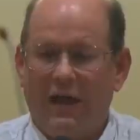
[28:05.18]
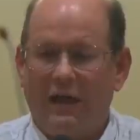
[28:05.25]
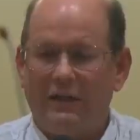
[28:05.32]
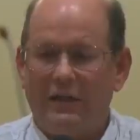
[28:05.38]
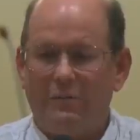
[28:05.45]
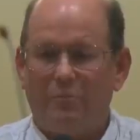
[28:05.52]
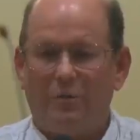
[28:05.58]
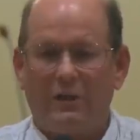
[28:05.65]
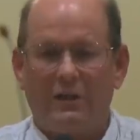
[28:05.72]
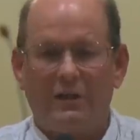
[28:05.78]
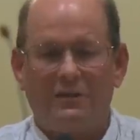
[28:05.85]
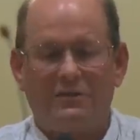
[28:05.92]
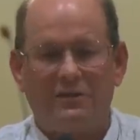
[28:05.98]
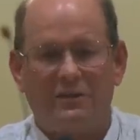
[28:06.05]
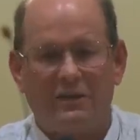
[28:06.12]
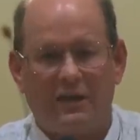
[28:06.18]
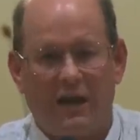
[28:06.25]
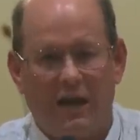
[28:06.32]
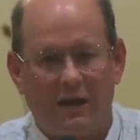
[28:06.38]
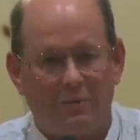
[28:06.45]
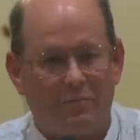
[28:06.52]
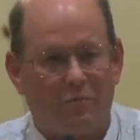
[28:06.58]
and they bring it to the
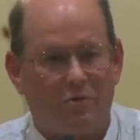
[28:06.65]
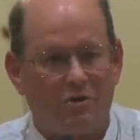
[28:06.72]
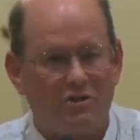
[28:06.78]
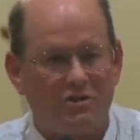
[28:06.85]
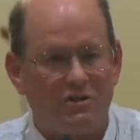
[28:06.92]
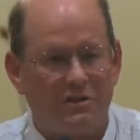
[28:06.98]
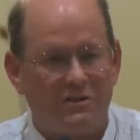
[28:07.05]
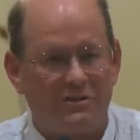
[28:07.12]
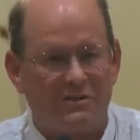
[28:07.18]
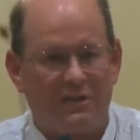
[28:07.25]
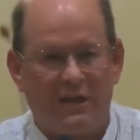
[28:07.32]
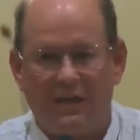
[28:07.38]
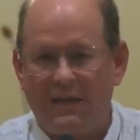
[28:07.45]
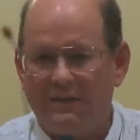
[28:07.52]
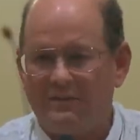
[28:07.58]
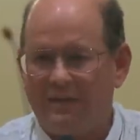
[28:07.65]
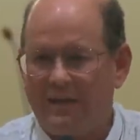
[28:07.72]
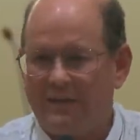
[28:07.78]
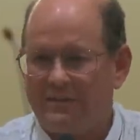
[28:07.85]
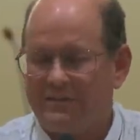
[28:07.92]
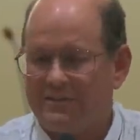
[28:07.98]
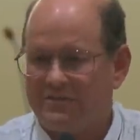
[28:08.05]
god abortion and say,
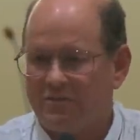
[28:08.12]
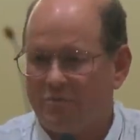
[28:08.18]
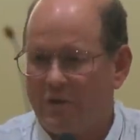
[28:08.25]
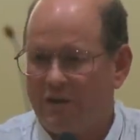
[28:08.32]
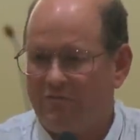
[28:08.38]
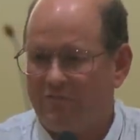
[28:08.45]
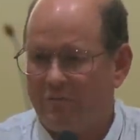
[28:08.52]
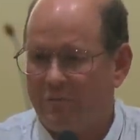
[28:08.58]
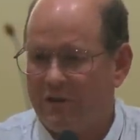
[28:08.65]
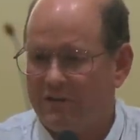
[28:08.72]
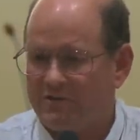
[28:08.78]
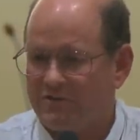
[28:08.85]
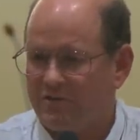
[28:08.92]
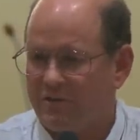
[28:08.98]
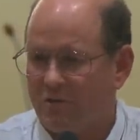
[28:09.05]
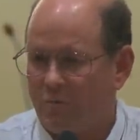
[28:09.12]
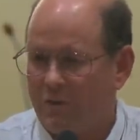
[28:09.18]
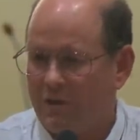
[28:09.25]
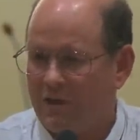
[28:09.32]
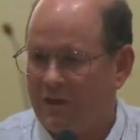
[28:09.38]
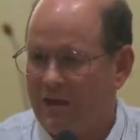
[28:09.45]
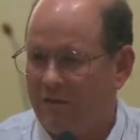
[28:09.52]
take this away from us so that
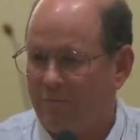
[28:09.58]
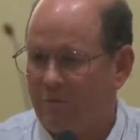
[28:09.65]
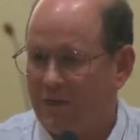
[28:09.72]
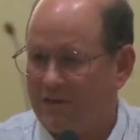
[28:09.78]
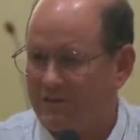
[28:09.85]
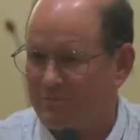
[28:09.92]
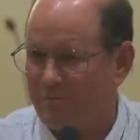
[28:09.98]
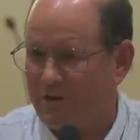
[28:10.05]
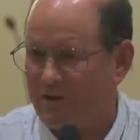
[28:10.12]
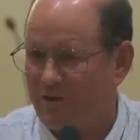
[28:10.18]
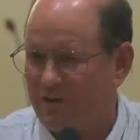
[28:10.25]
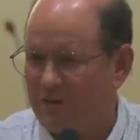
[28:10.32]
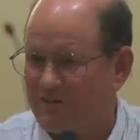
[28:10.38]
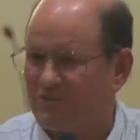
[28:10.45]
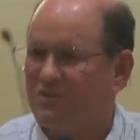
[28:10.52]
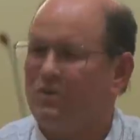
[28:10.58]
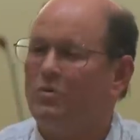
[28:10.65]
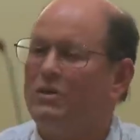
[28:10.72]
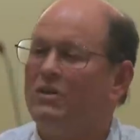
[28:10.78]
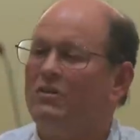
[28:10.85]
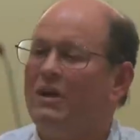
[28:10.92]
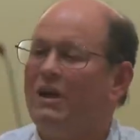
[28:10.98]
we can have prosperity, so that
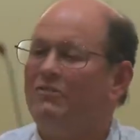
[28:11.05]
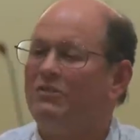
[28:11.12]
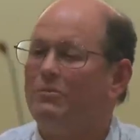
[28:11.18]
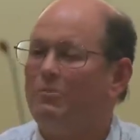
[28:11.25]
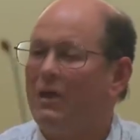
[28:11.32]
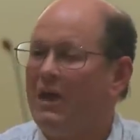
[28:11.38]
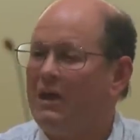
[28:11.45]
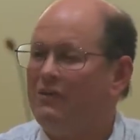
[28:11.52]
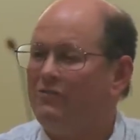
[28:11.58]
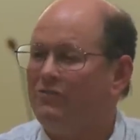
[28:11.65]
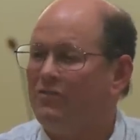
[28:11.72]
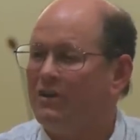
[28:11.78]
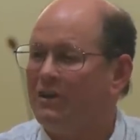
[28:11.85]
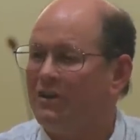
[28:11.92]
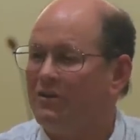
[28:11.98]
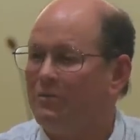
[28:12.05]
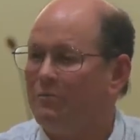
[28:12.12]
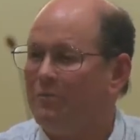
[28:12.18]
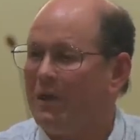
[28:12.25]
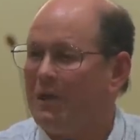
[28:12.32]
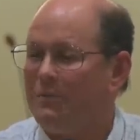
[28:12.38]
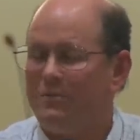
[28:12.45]
we don't have to pay for another
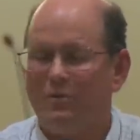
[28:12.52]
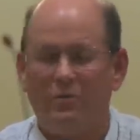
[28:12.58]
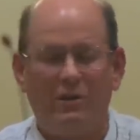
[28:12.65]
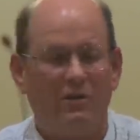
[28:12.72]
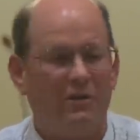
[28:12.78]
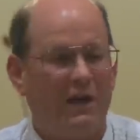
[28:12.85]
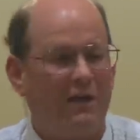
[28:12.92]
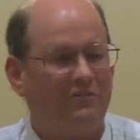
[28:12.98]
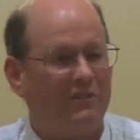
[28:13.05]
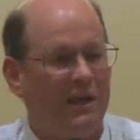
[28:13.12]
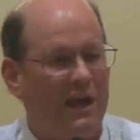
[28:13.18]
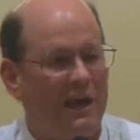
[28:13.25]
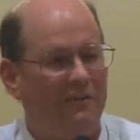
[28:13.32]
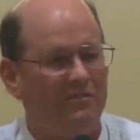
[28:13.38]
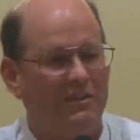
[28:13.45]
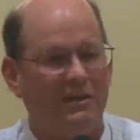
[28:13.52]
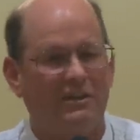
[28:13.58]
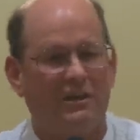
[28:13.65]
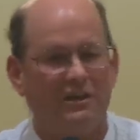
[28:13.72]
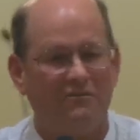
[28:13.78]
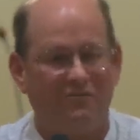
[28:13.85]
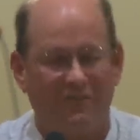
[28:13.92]
baby. We don't have to have the
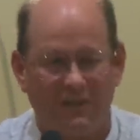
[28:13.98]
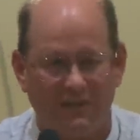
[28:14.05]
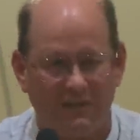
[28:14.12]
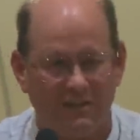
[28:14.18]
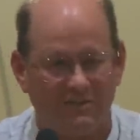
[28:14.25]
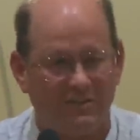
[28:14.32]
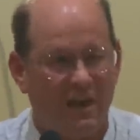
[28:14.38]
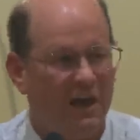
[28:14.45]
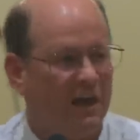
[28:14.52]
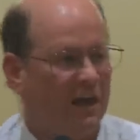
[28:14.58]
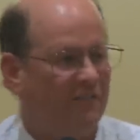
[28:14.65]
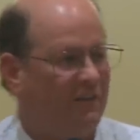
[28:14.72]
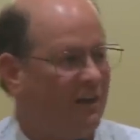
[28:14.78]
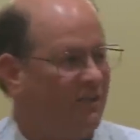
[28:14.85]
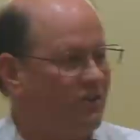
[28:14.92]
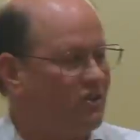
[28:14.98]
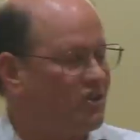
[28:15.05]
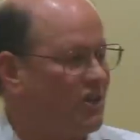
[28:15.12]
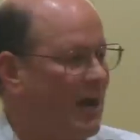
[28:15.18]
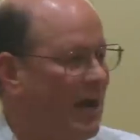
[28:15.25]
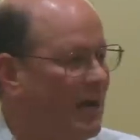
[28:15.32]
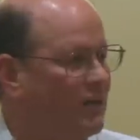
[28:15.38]
inconvenience of another
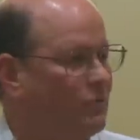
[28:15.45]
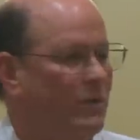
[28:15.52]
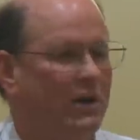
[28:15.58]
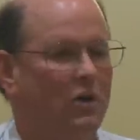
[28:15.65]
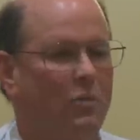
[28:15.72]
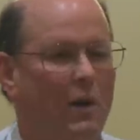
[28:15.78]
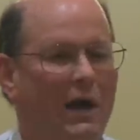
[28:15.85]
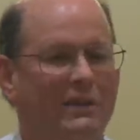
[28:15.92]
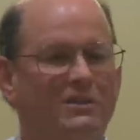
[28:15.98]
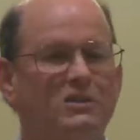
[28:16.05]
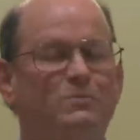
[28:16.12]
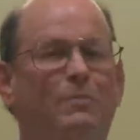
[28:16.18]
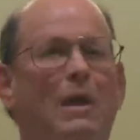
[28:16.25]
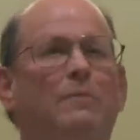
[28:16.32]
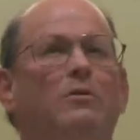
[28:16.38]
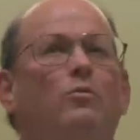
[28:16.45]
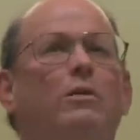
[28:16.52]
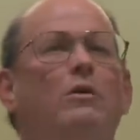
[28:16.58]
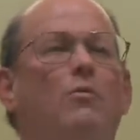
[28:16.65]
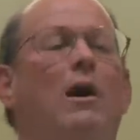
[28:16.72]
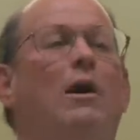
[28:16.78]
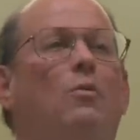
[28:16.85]
child. We don't want this baby.
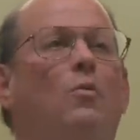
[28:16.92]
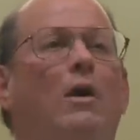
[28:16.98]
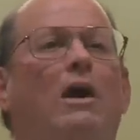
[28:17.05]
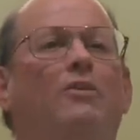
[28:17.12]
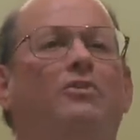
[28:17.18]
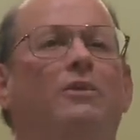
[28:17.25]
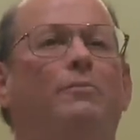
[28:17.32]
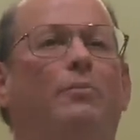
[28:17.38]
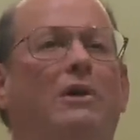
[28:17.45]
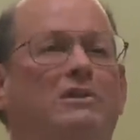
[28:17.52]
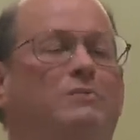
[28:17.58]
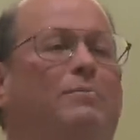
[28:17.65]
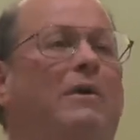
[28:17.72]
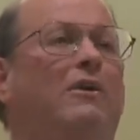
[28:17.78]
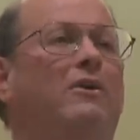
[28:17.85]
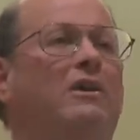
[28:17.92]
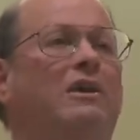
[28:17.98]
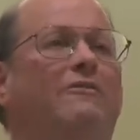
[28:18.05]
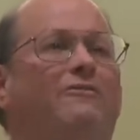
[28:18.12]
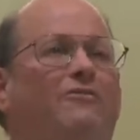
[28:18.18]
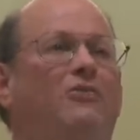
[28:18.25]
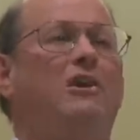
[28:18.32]
We want wealth and prosperity
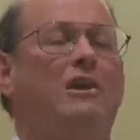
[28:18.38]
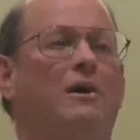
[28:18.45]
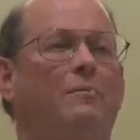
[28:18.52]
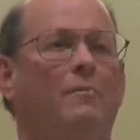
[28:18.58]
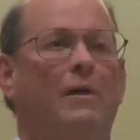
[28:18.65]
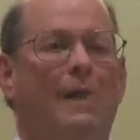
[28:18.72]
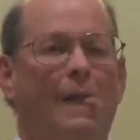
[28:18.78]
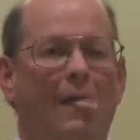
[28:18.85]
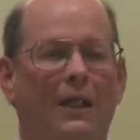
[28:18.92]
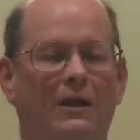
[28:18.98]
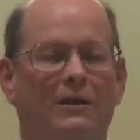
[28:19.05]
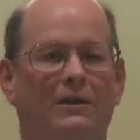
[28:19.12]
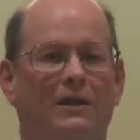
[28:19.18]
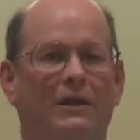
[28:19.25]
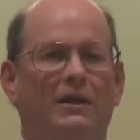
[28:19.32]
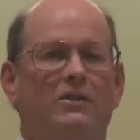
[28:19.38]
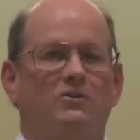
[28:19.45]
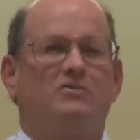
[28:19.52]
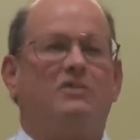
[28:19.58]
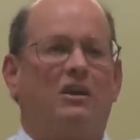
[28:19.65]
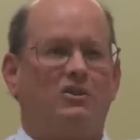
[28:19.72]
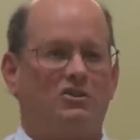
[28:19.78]
and freedom.
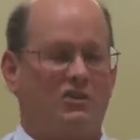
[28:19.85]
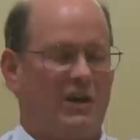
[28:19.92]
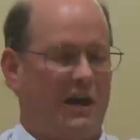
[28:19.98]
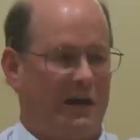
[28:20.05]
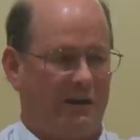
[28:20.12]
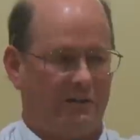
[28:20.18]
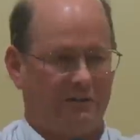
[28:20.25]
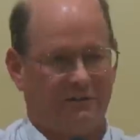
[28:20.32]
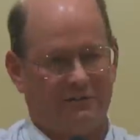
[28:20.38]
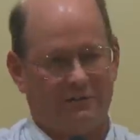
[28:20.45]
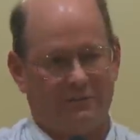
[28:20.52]
Here's our child.